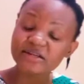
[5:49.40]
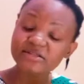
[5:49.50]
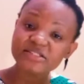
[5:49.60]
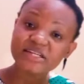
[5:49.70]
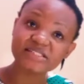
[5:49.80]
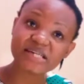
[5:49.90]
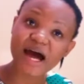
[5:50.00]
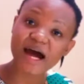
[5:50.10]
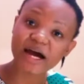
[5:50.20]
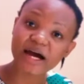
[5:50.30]
these
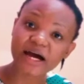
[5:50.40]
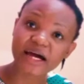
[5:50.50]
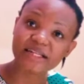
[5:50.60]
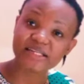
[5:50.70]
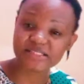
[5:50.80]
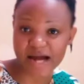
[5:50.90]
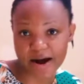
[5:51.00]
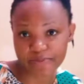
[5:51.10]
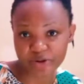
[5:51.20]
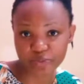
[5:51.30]

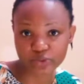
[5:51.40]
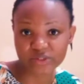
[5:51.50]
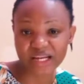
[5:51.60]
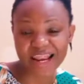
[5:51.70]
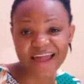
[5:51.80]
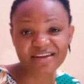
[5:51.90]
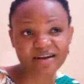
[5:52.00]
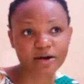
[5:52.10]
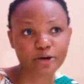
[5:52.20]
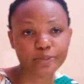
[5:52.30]
Arab people. They like
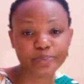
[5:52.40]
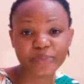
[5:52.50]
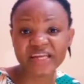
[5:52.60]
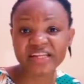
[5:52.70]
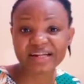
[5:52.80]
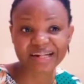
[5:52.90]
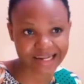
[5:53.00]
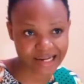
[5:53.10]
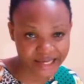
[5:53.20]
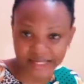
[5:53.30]
being
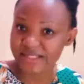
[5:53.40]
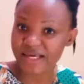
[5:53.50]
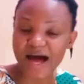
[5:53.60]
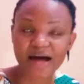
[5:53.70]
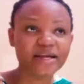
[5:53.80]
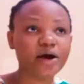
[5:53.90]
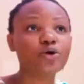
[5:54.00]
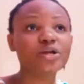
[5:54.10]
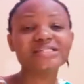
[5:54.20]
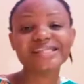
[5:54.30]
clean. Yeah, they
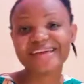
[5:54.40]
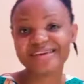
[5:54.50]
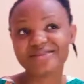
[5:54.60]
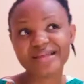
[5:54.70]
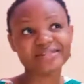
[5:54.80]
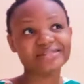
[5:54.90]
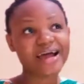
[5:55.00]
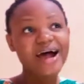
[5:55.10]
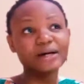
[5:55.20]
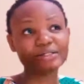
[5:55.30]
always like it that
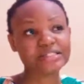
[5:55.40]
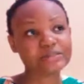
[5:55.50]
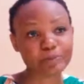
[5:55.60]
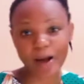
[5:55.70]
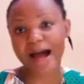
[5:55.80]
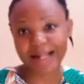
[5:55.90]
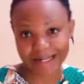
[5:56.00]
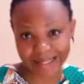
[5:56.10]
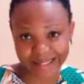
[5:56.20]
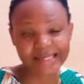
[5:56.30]
their house is
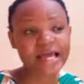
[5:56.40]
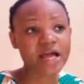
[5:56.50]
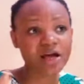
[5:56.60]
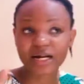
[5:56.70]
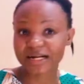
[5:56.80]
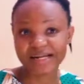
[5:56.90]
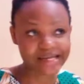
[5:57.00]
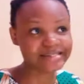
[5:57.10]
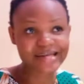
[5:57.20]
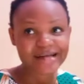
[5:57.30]
sparkling
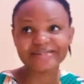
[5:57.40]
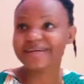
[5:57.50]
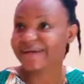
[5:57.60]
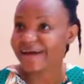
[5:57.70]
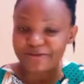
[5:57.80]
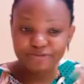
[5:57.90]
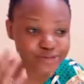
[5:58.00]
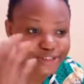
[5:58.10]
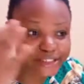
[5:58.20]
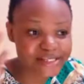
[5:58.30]
clean, that they can even
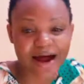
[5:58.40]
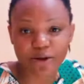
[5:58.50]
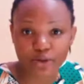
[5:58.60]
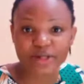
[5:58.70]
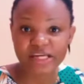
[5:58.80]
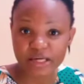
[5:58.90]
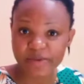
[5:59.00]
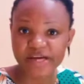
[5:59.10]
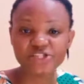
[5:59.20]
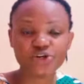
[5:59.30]
see their own
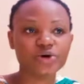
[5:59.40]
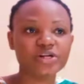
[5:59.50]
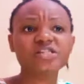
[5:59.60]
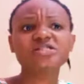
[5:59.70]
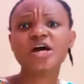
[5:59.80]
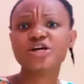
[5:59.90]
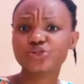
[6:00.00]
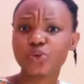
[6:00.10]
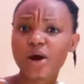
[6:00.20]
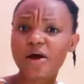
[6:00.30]
image on it.
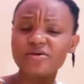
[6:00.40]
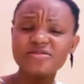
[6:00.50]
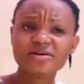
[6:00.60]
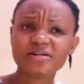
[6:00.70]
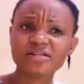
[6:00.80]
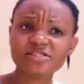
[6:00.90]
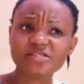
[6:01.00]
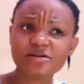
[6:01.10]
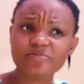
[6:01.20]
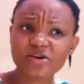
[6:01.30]
So I was
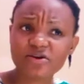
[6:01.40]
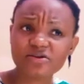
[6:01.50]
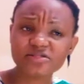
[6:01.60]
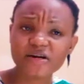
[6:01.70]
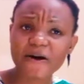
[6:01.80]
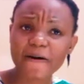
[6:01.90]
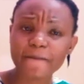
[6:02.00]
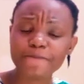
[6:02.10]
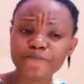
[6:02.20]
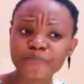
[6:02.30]
thinking, because
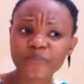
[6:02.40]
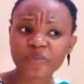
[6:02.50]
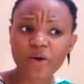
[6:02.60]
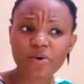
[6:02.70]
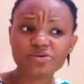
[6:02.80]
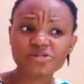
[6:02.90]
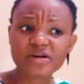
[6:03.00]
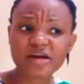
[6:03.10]
when we talk